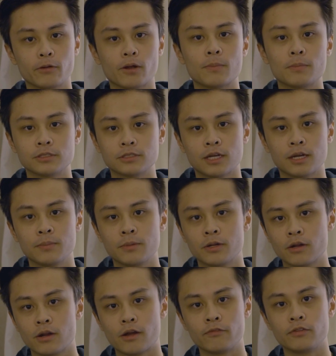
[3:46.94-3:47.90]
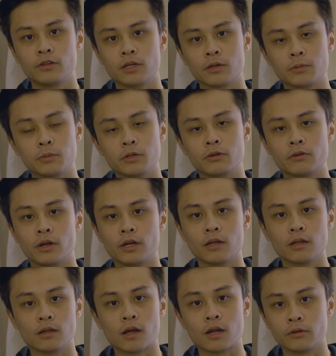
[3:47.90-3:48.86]
throughout my time here, I feel like we
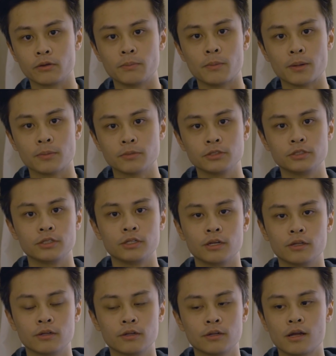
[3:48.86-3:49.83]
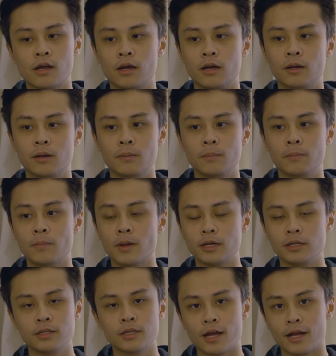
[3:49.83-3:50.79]
created a lot of good memories together, um,
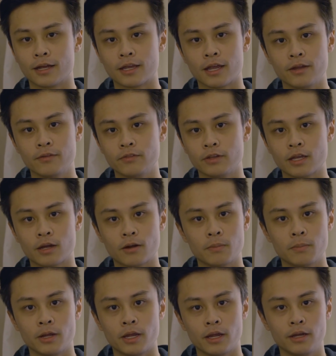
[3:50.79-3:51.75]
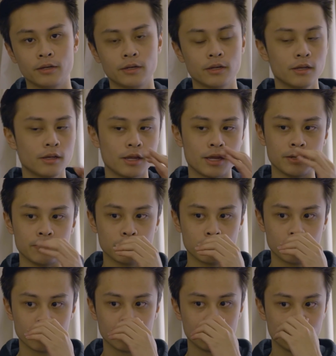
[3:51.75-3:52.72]
many that I can't even count on my hand
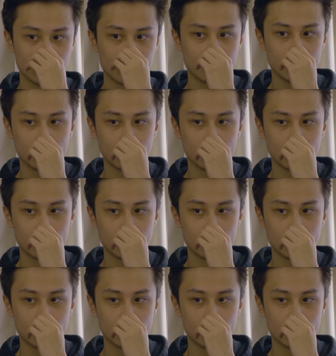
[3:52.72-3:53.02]
anymore.